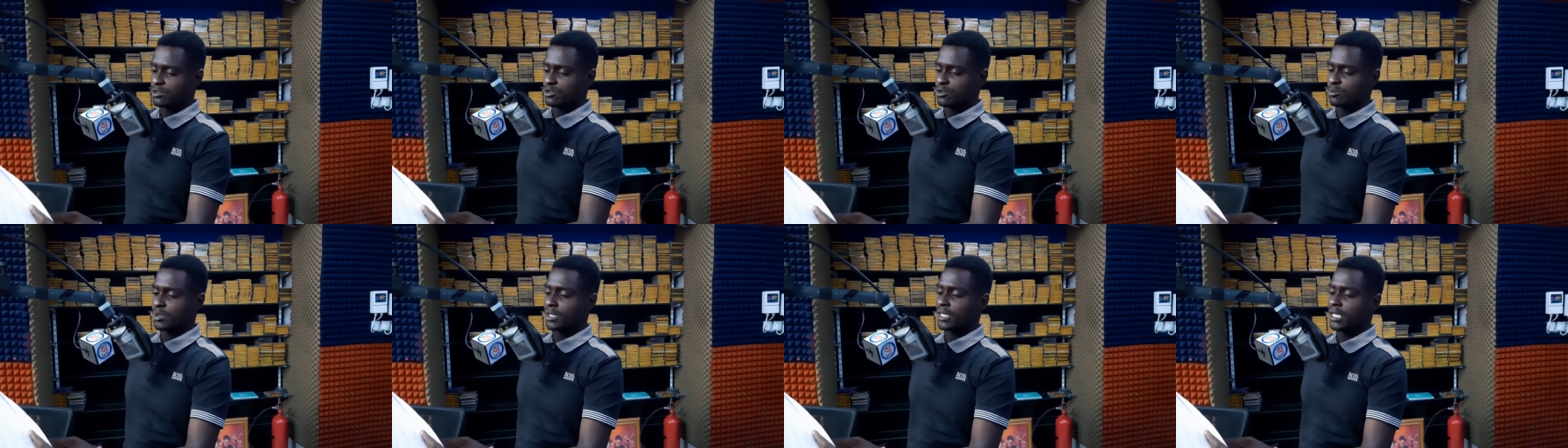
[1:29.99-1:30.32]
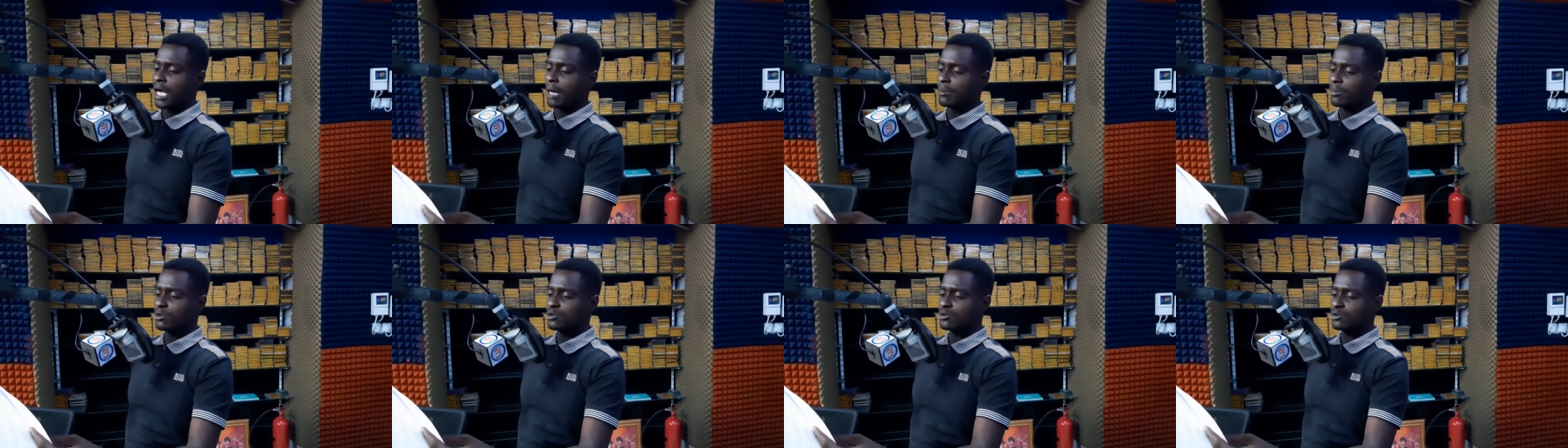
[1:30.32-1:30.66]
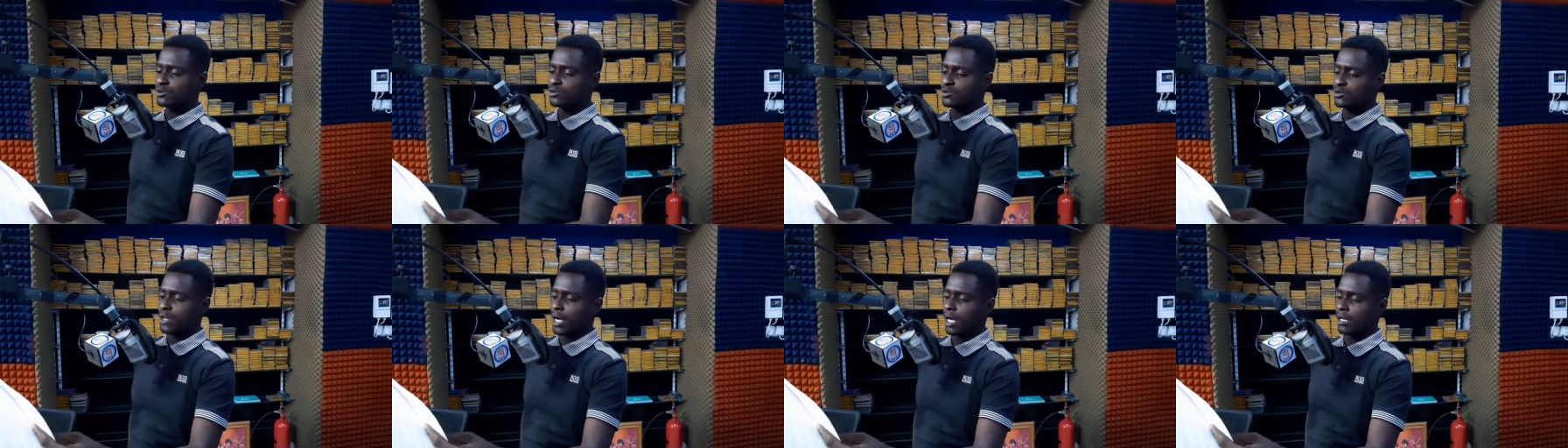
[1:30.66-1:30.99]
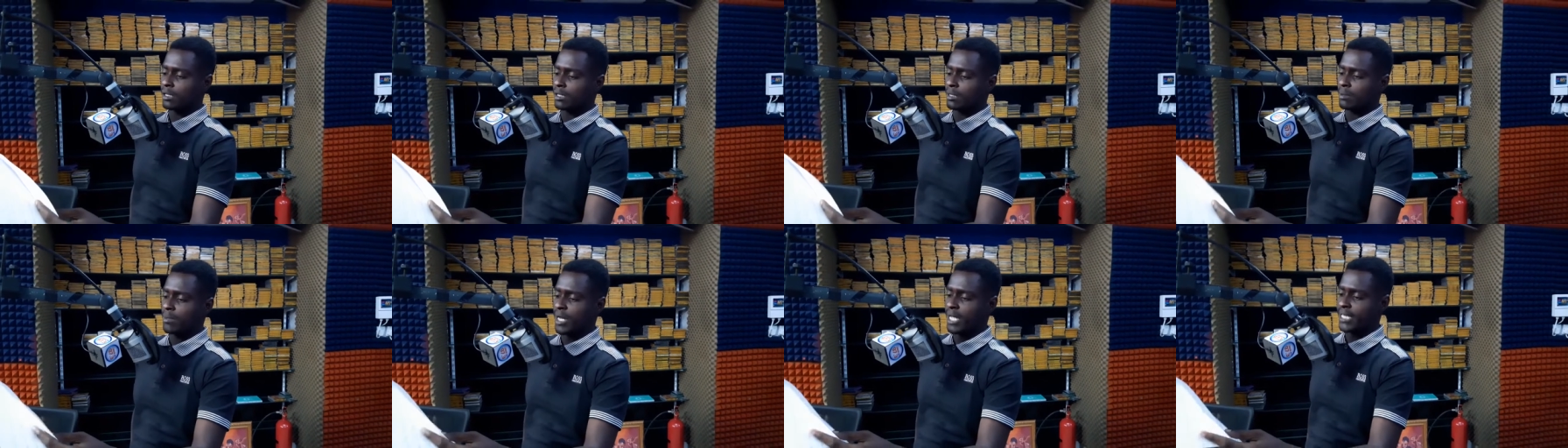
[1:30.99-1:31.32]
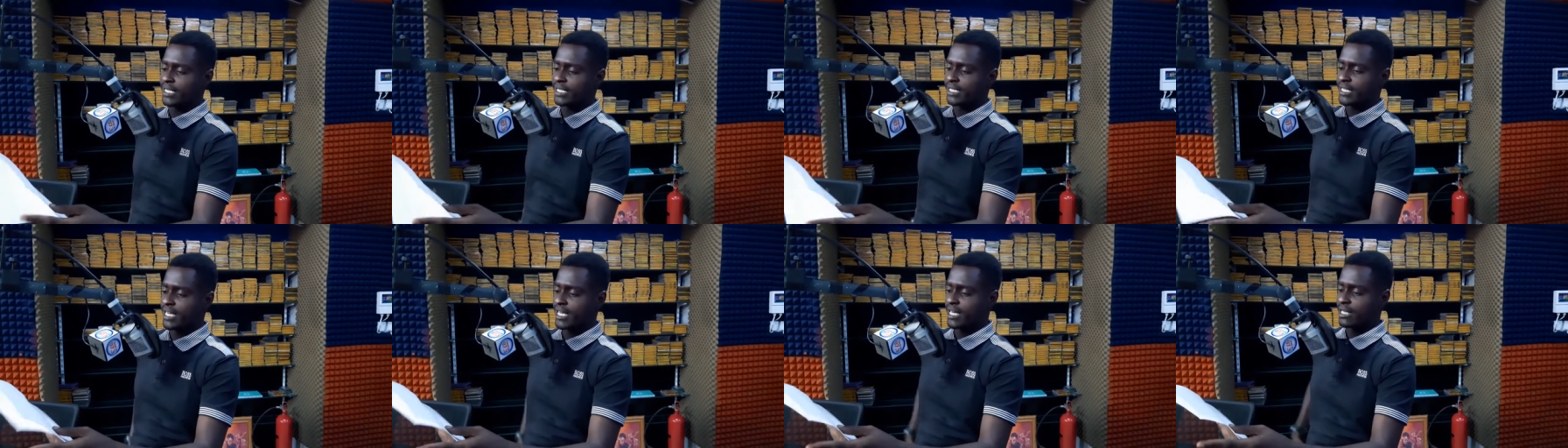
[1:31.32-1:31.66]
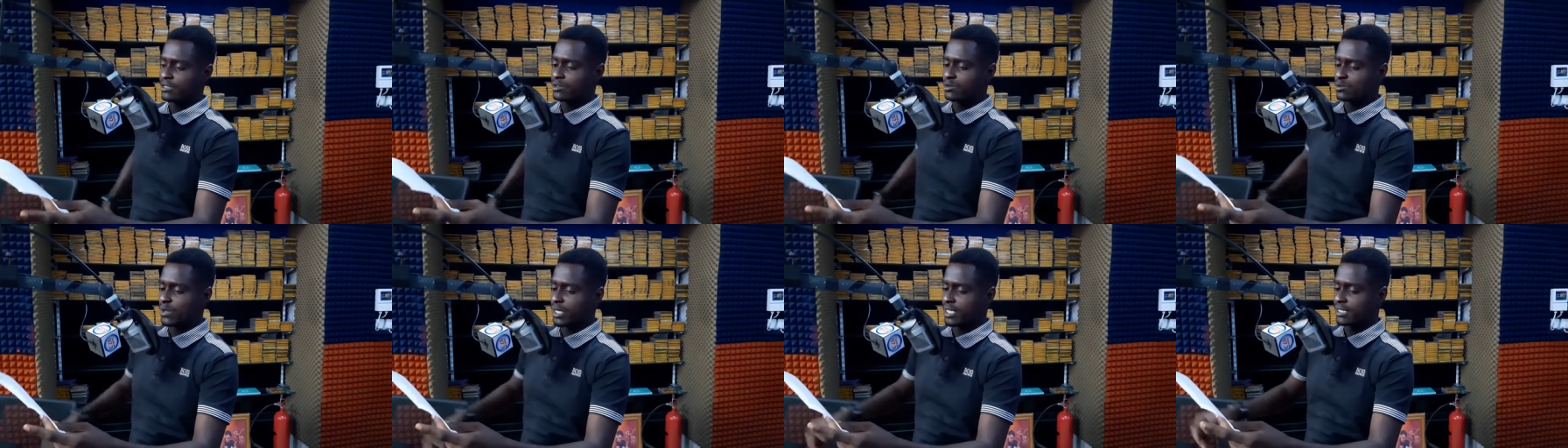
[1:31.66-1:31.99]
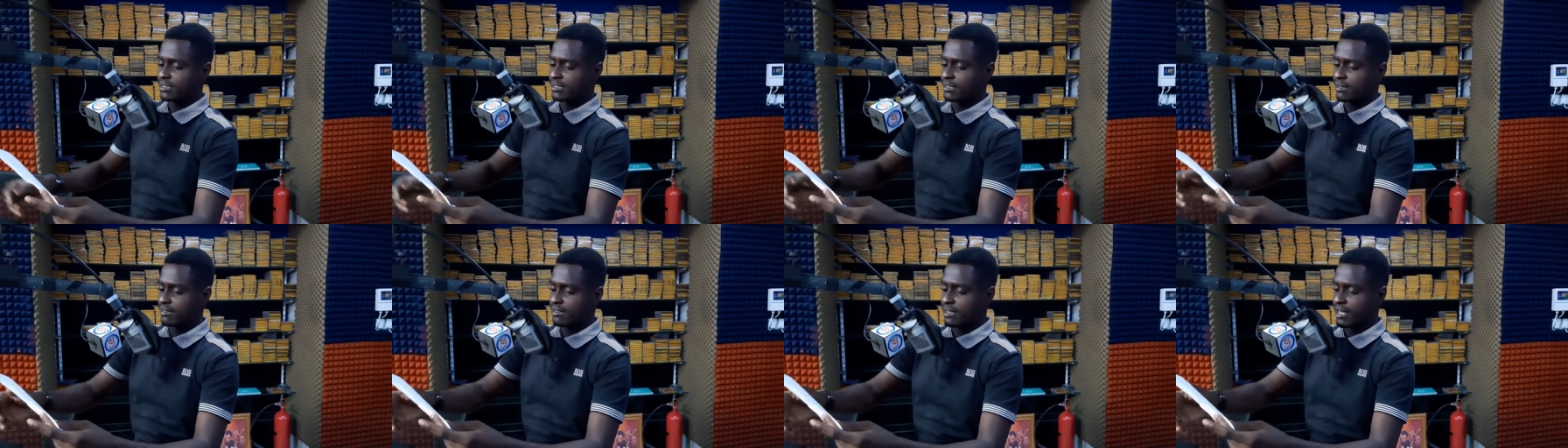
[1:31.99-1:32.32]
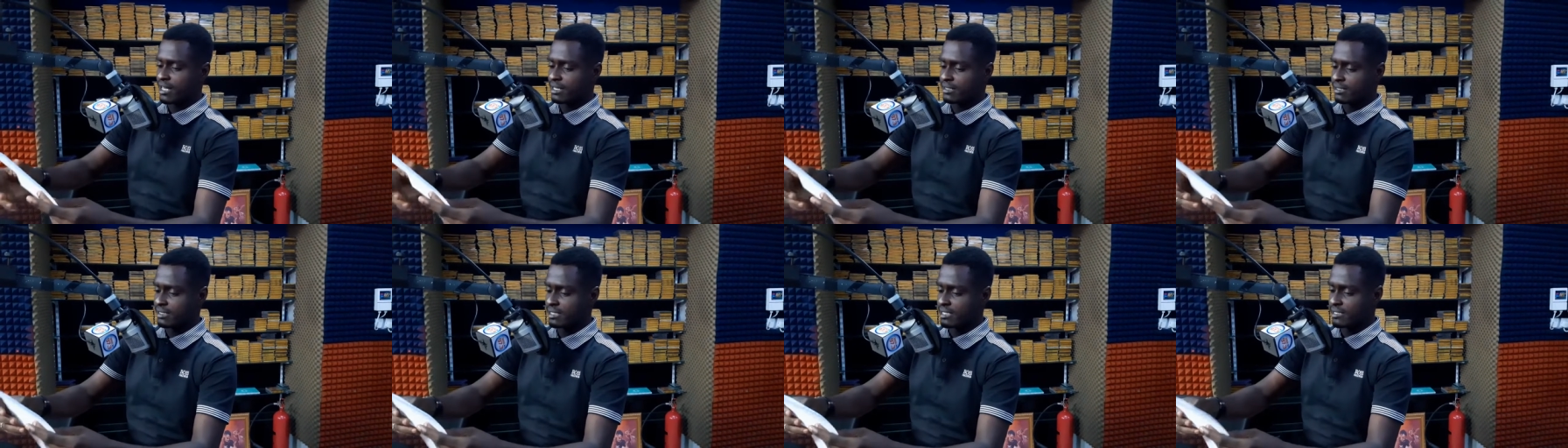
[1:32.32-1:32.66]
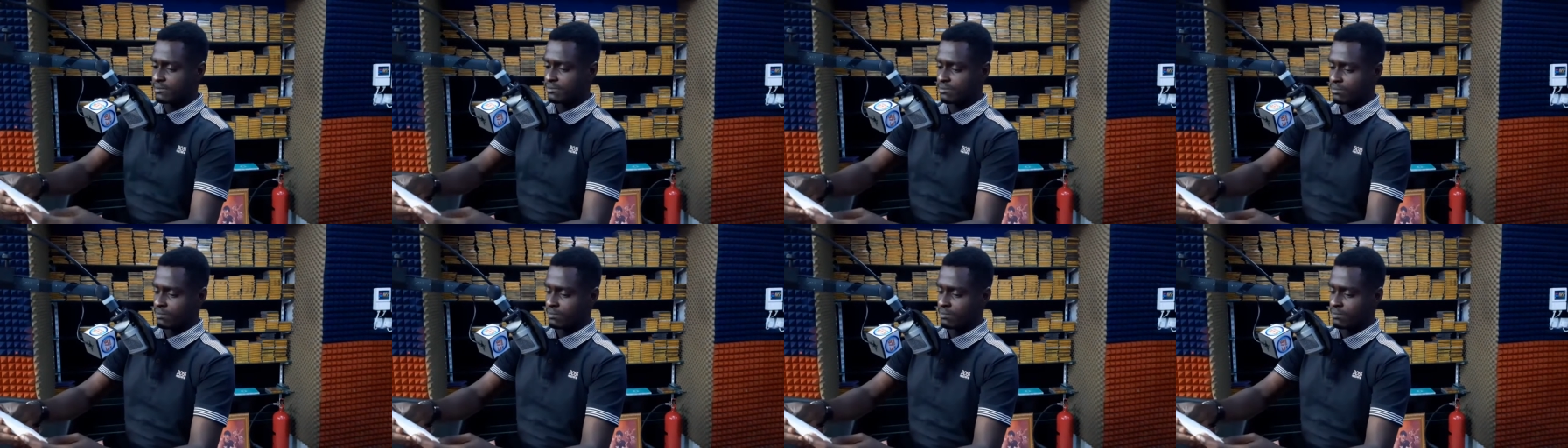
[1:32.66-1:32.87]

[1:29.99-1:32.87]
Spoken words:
to be carbon neutral by the year 2030.